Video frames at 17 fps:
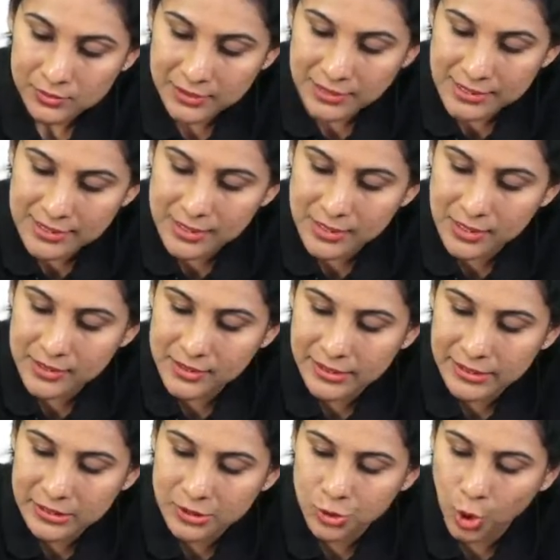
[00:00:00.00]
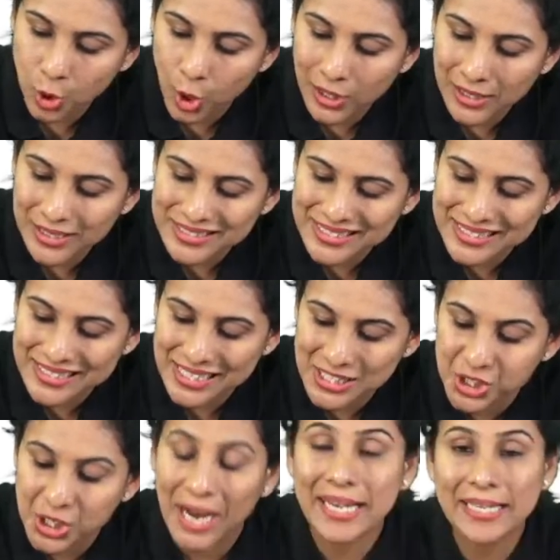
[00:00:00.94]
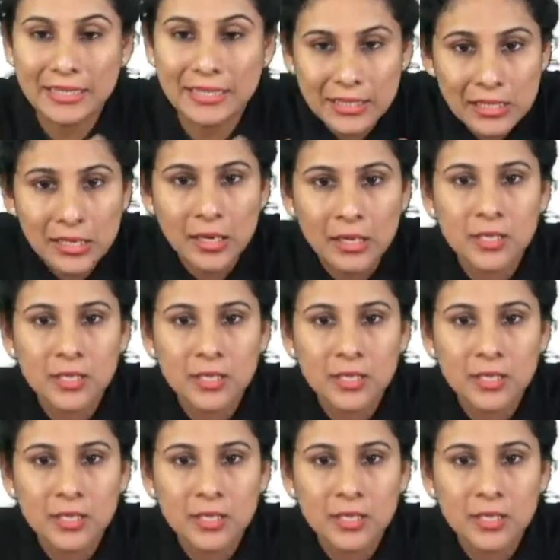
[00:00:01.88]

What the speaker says: This surgery is called sagittal